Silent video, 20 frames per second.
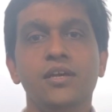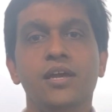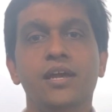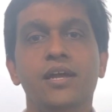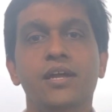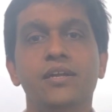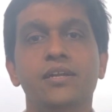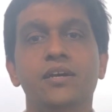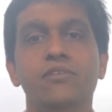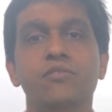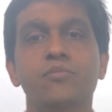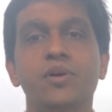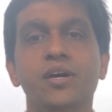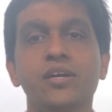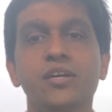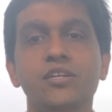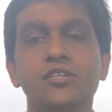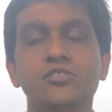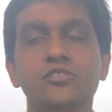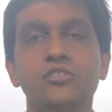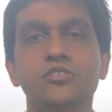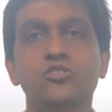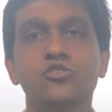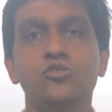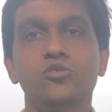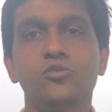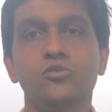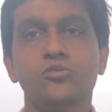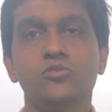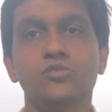and our market research
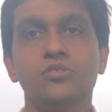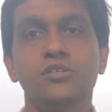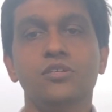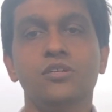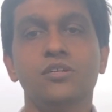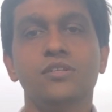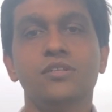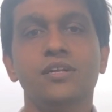shows